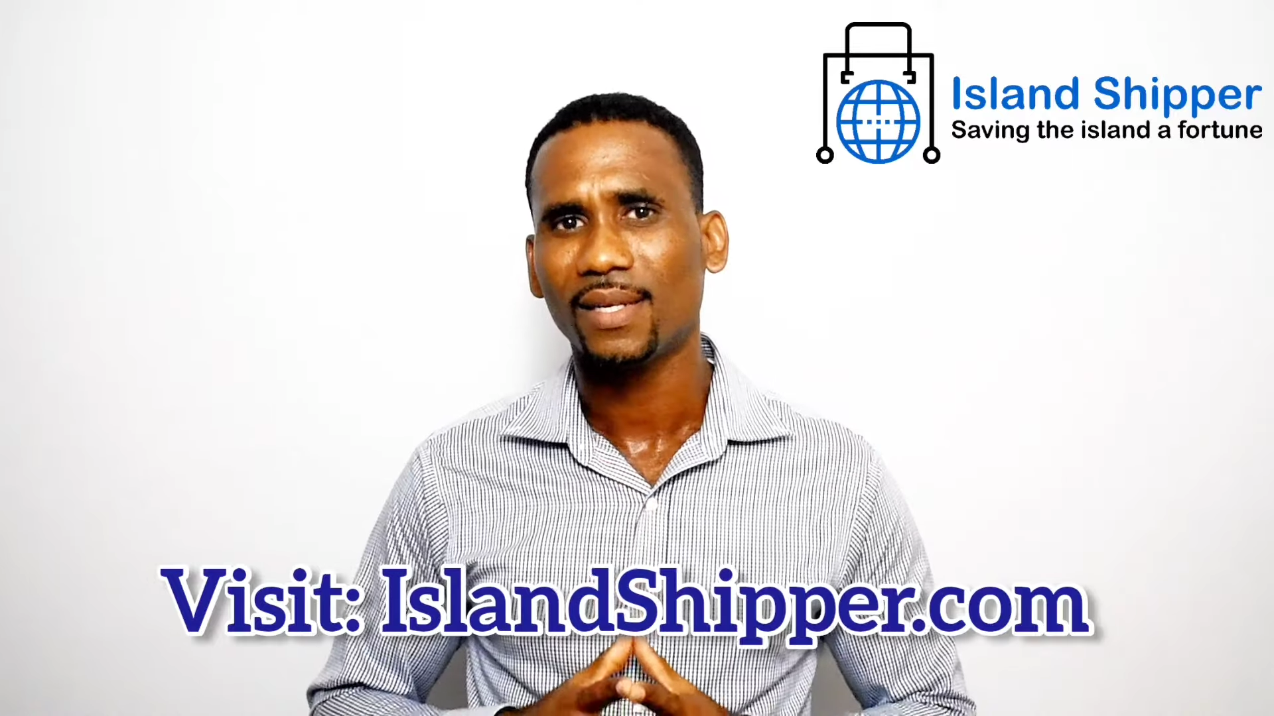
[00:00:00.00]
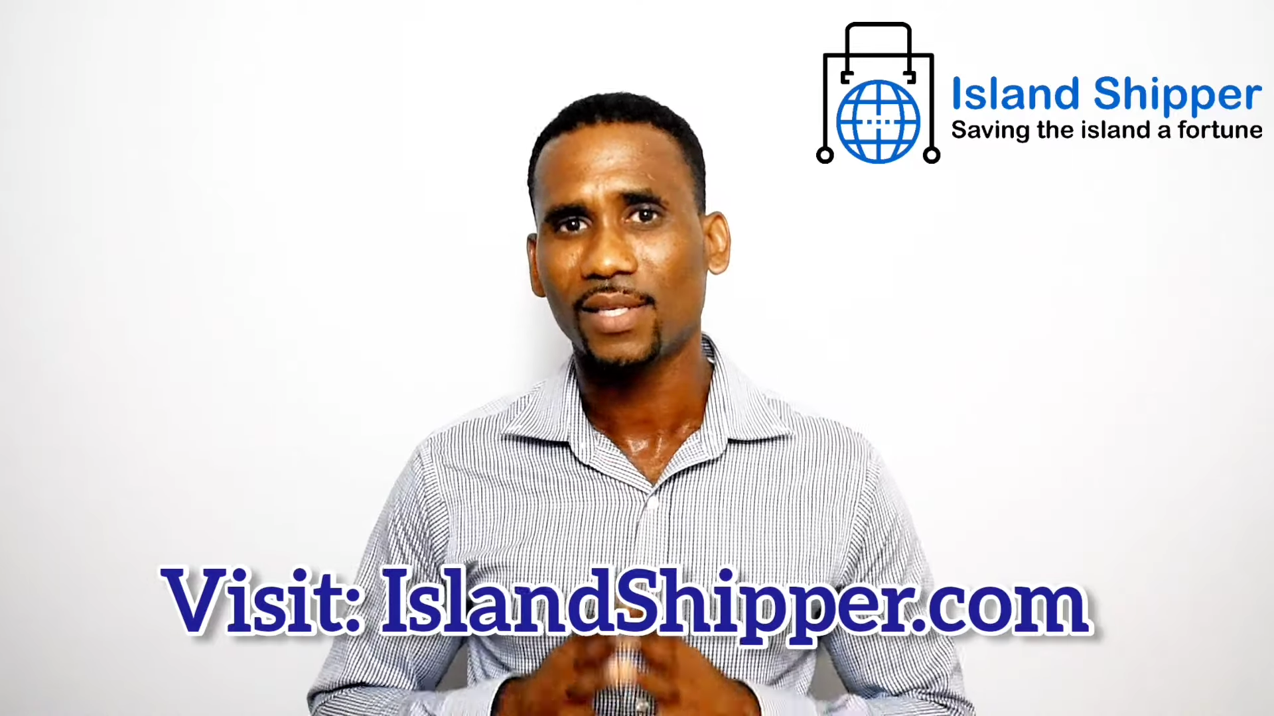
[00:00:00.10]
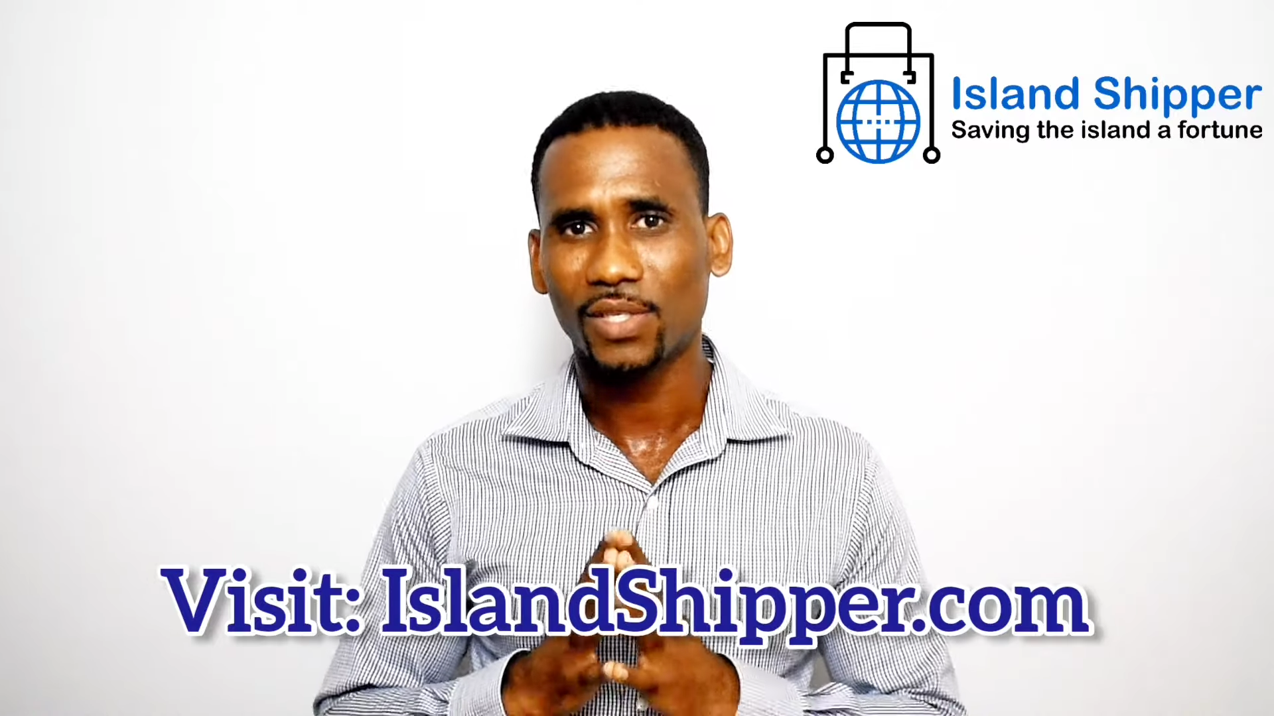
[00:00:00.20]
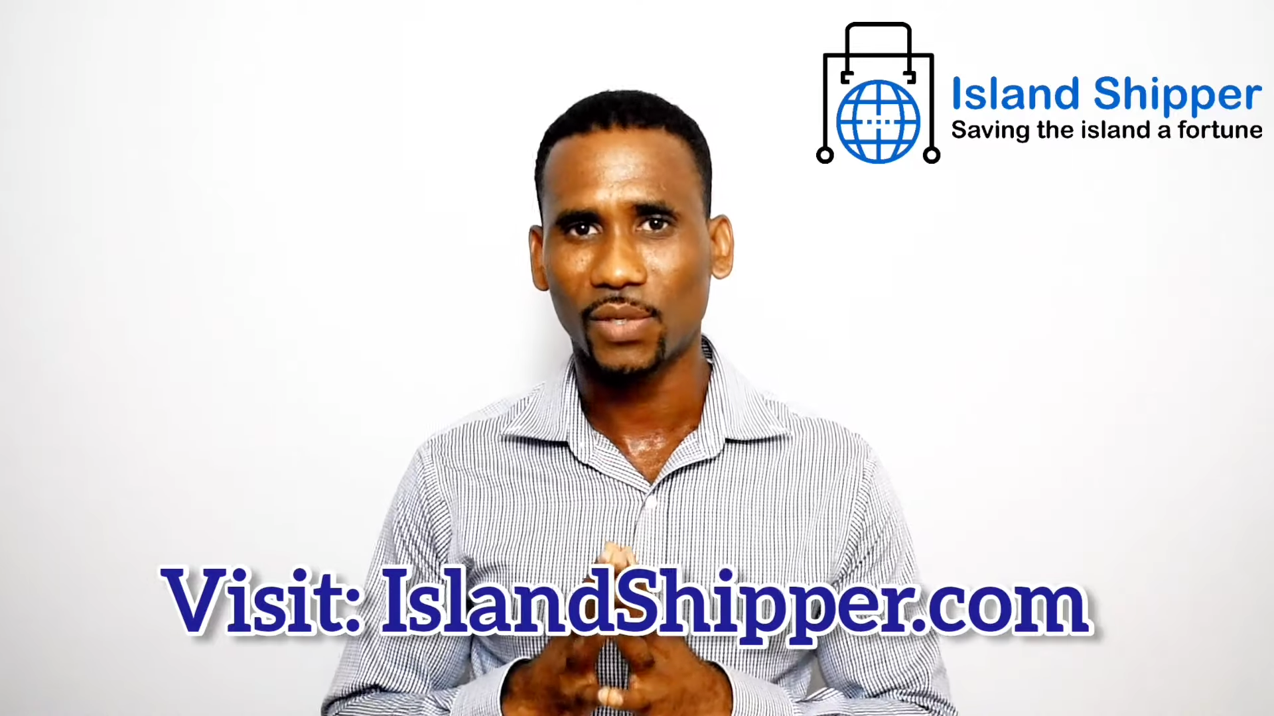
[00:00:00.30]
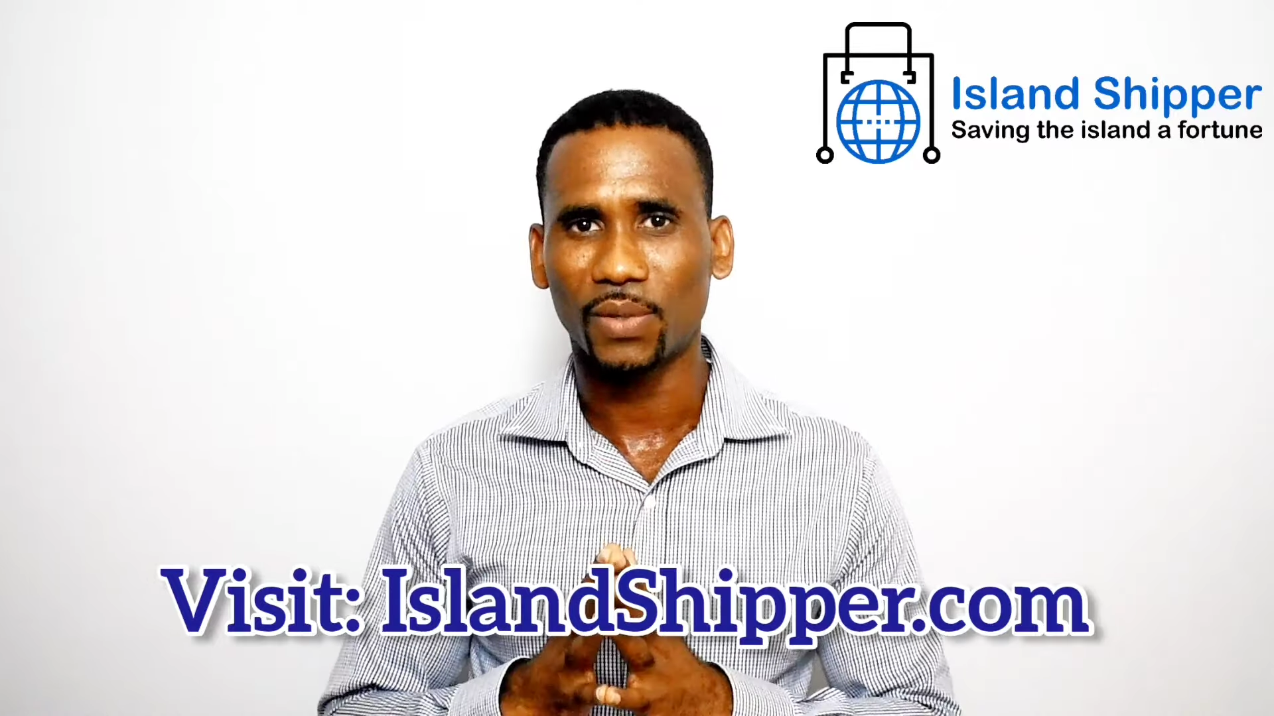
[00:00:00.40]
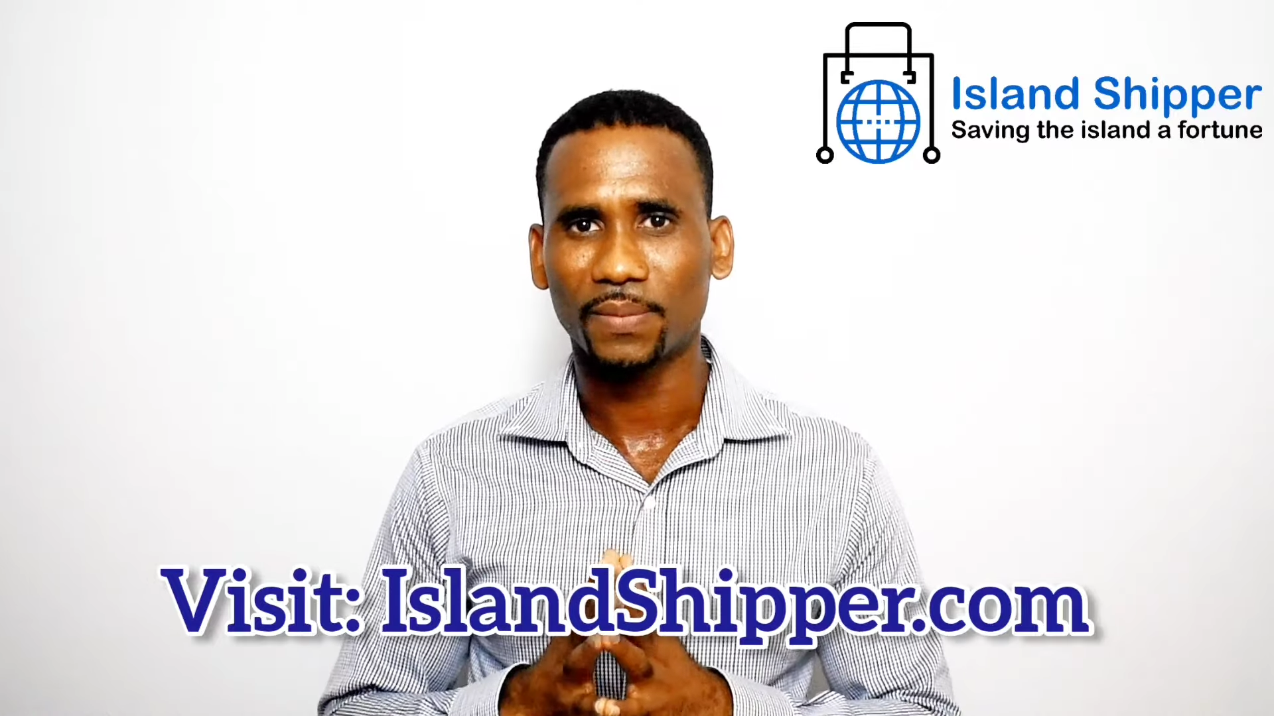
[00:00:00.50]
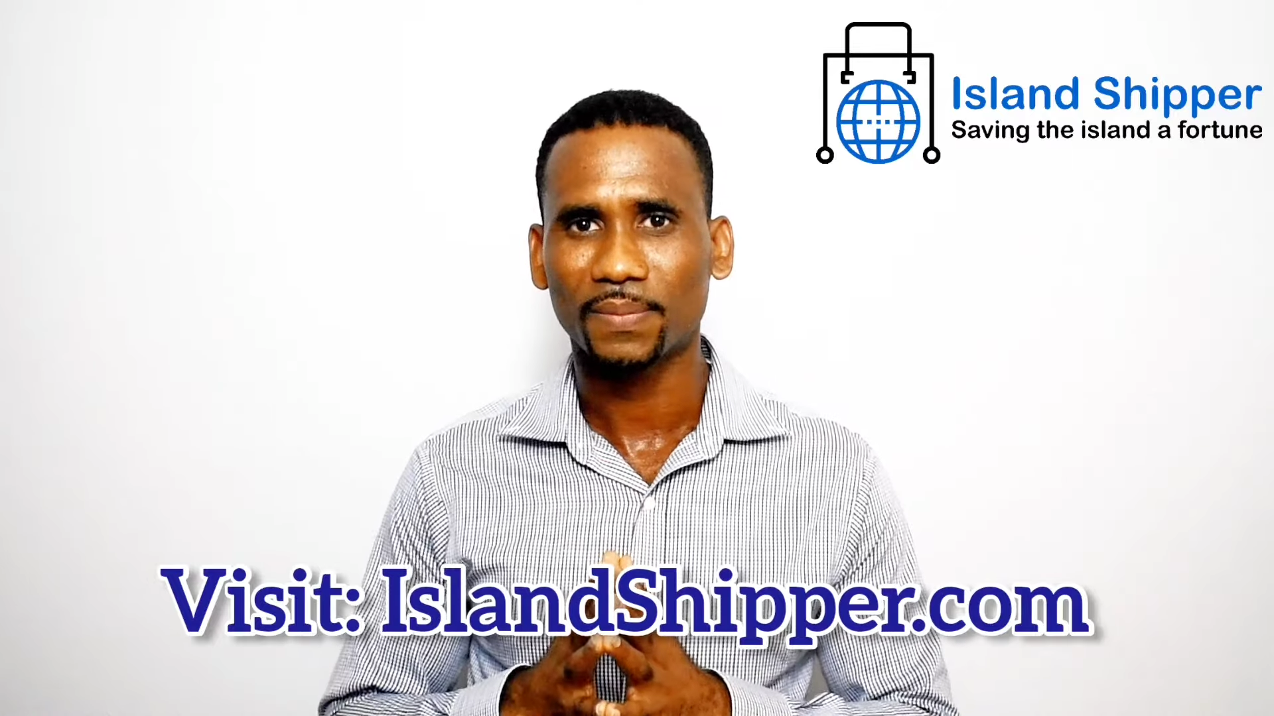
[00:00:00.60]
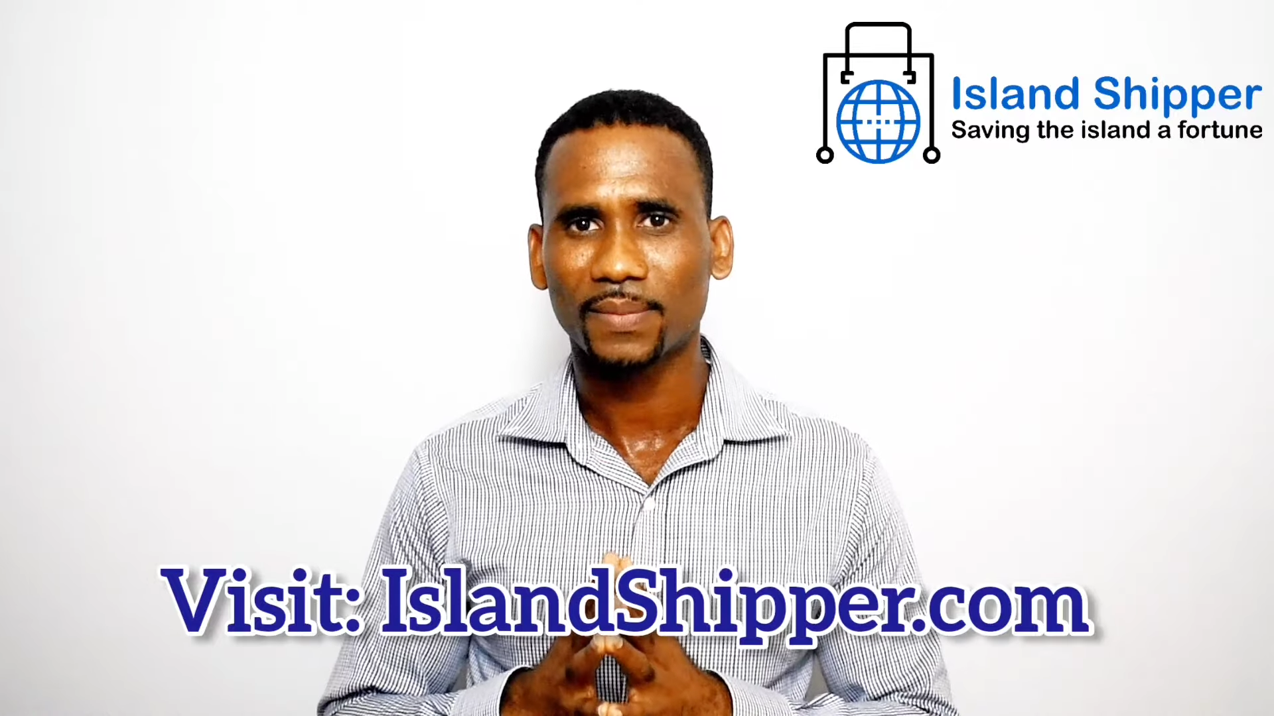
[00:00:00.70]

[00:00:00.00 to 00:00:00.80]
So,